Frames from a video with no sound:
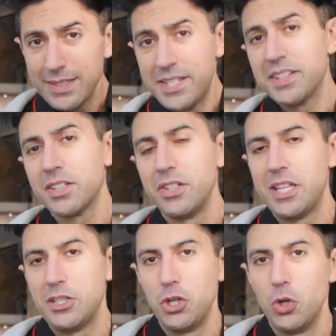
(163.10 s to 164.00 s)
technically
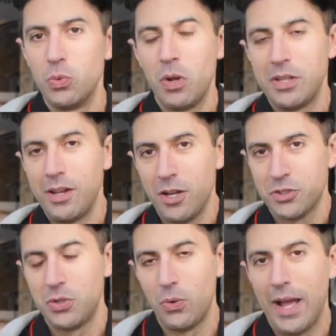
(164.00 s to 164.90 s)
they do, they
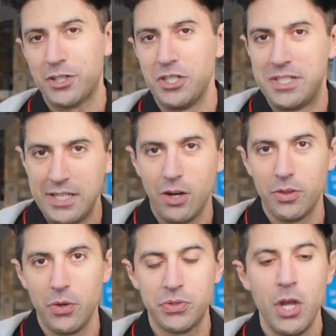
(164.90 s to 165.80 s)
also don't actually see all
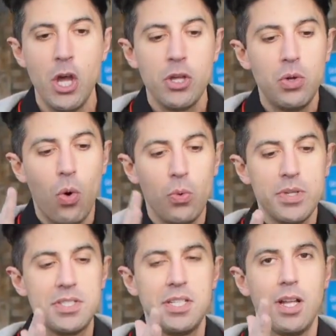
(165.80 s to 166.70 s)
those. You
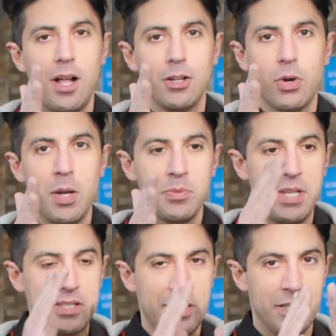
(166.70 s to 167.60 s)
only see the holograms
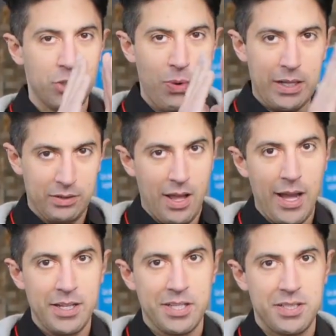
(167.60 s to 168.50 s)
that's in the direct
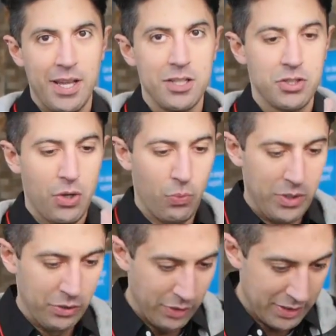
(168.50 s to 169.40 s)
line of sight. So when
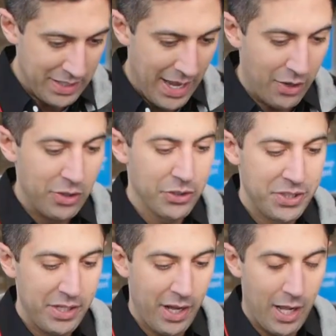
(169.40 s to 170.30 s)
you look down, you'll
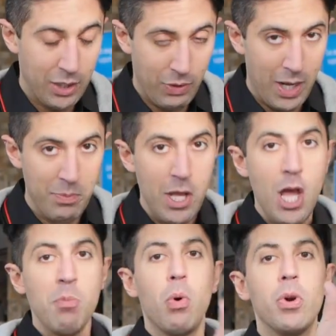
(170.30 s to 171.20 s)
see a hologram,
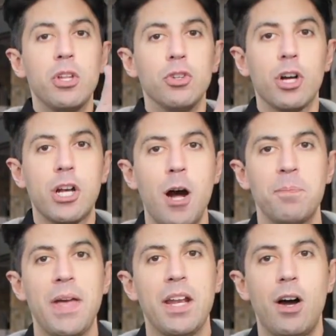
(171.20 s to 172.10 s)
but when you look
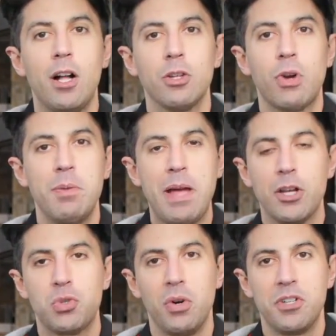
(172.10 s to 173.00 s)
up, that hologram now
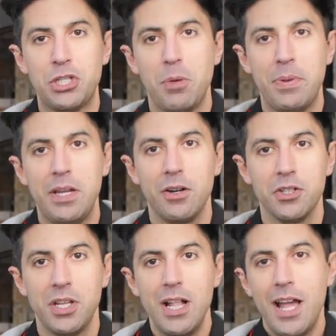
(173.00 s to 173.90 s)
sort of
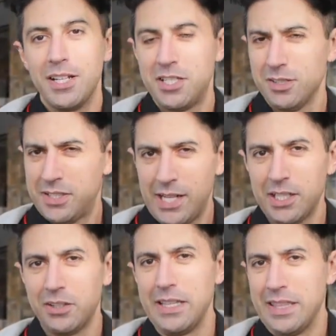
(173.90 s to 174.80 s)
disappears. It's still
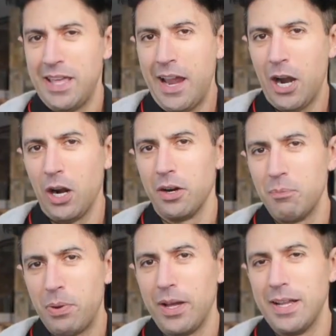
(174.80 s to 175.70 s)
technically there,
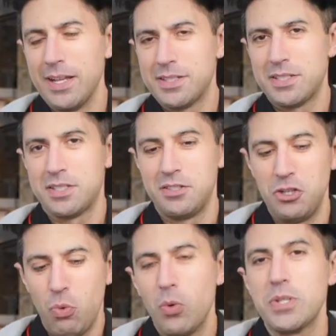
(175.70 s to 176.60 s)
but it's
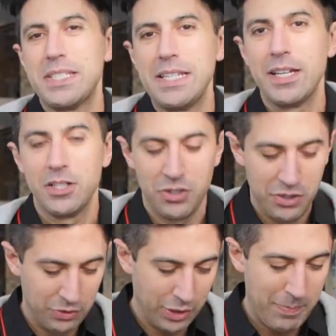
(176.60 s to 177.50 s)
you won't see it until
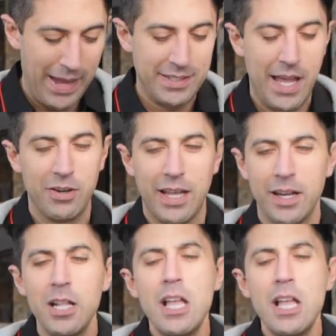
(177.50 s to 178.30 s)
you look back down again.